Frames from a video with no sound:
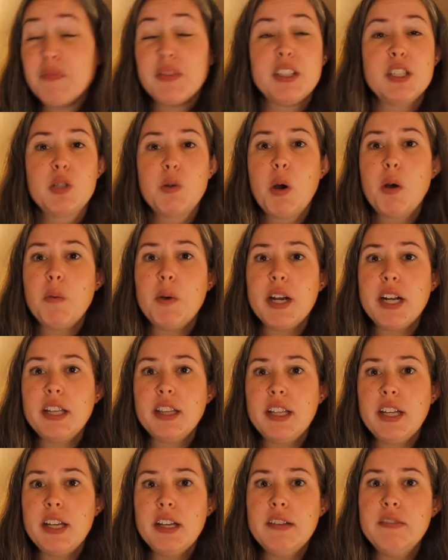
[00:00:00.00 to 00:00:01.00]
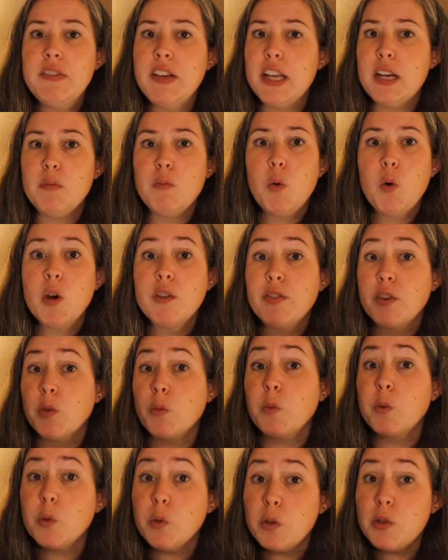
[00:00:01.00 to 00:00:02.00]
Do I want to live in more of a
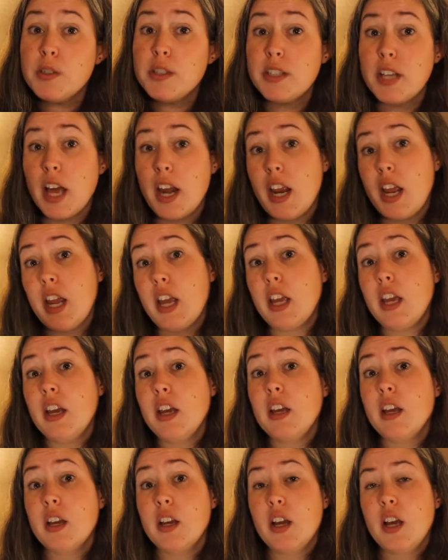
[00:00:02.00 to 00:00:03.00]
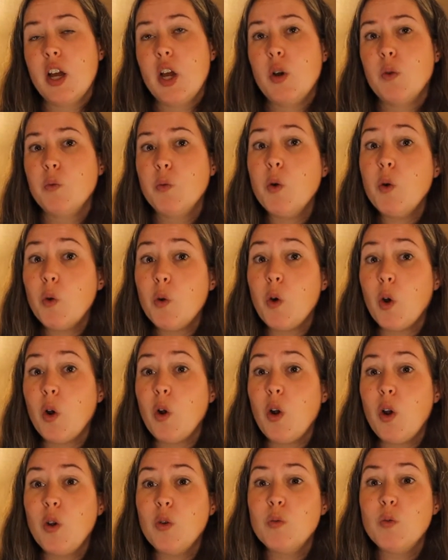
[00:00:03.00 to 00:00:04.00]
rural setting?
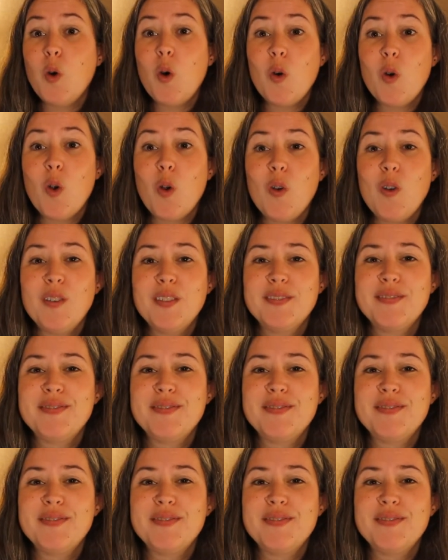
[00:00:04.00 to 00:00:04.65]
Rural.